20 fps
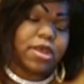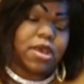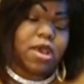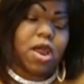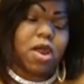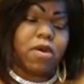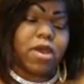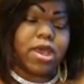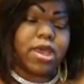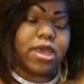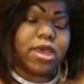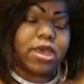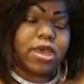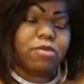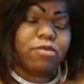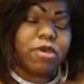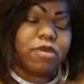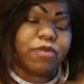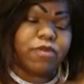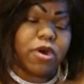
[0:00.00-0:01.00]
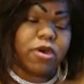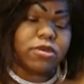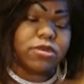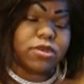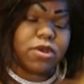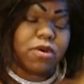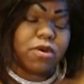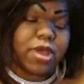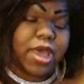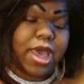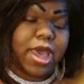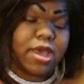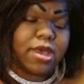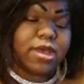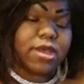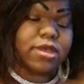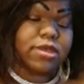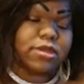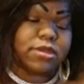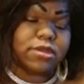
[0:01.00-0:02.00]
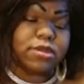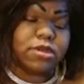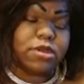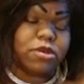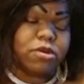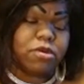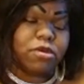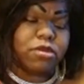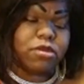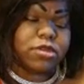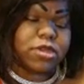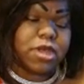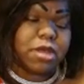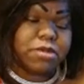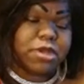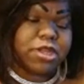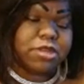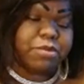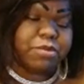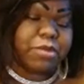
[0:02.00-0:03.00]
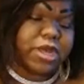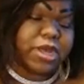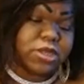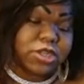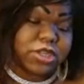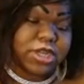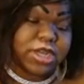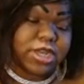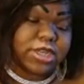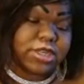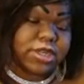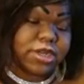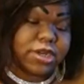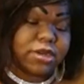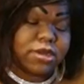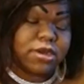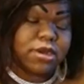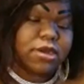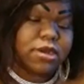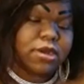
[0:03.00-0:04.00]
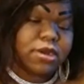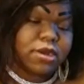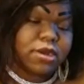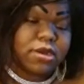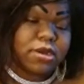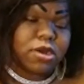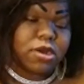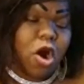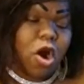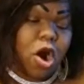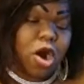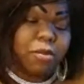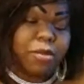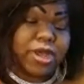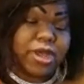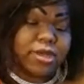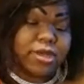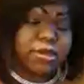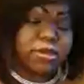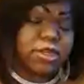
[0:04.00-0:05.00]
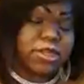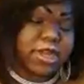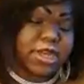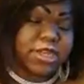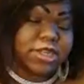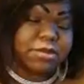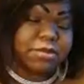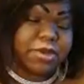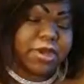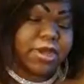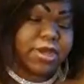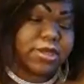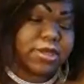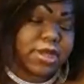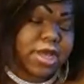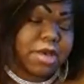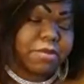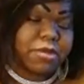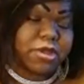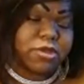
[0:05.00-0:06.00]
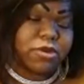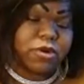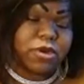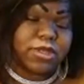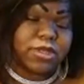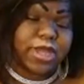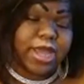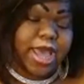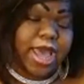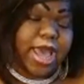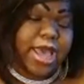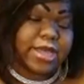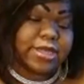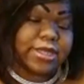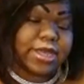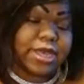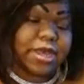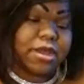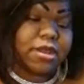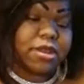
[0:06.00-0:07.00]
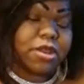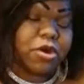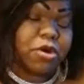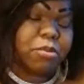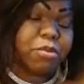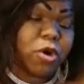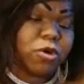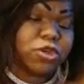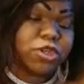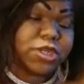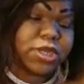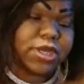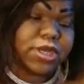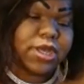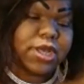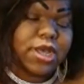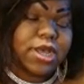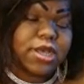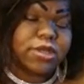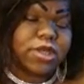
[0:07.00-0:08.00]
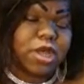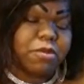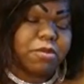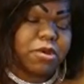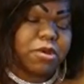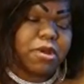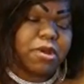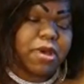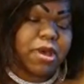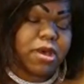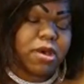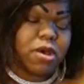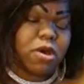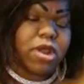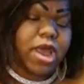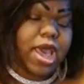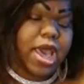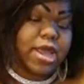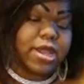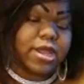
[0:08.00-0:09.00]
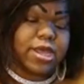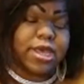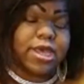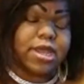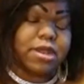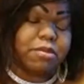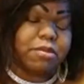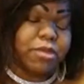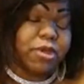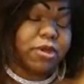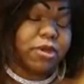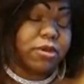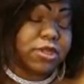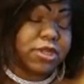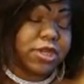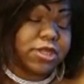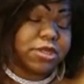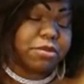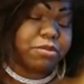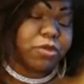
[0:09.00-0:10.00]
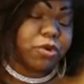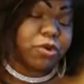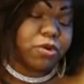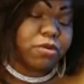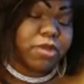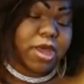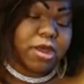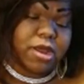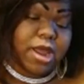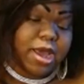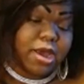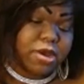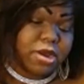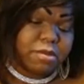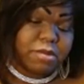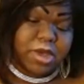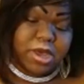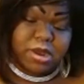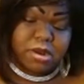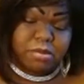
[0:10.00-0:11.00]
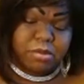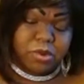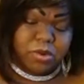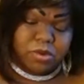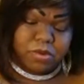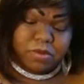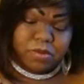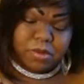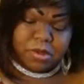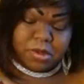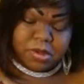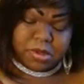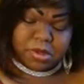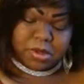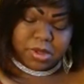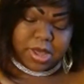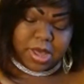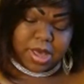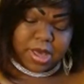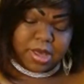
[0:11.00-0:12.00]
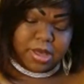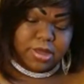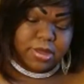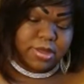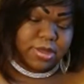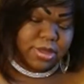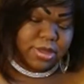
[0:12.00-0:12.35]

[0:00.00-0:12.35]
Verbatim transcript: All right, in reverse, okay, because something is being judged here. Karmic judgment is coming towards their ass and their emotion. Some of them are going to have the inability to move. They're not going to be able to move. Yeah,